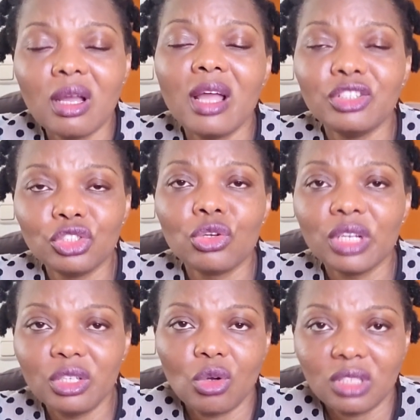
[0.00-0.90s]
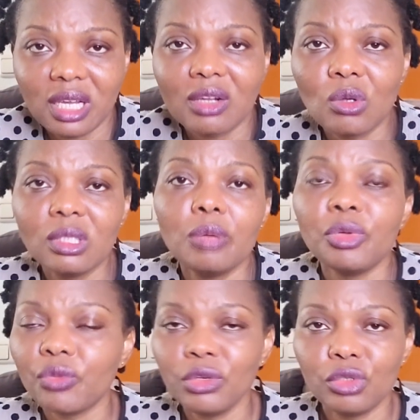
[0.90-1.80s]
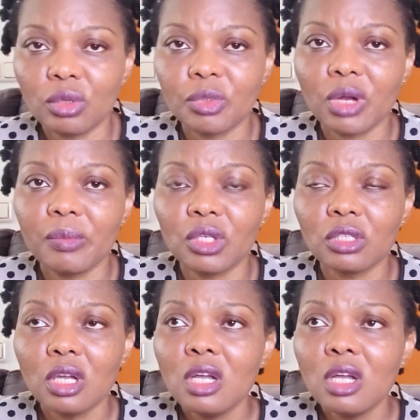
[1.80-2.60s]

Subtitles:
enjoy their content before you subscribe, because